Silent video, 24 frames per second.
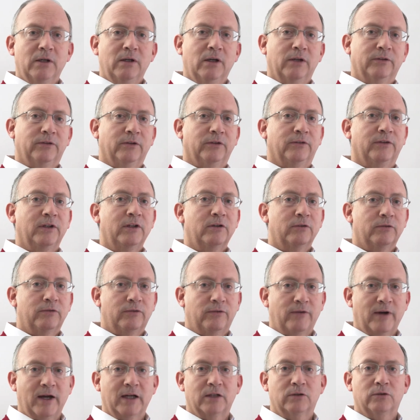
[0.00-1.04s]
as a set of
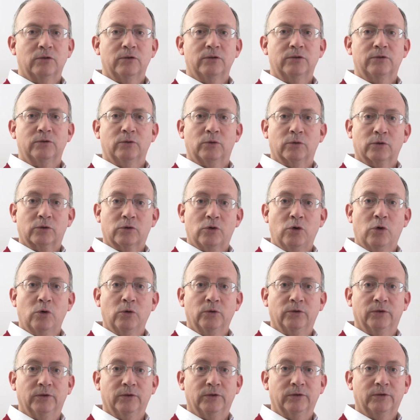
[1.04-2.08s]
factors or
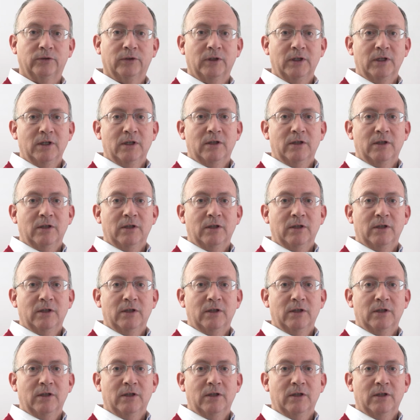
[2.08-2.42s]
causes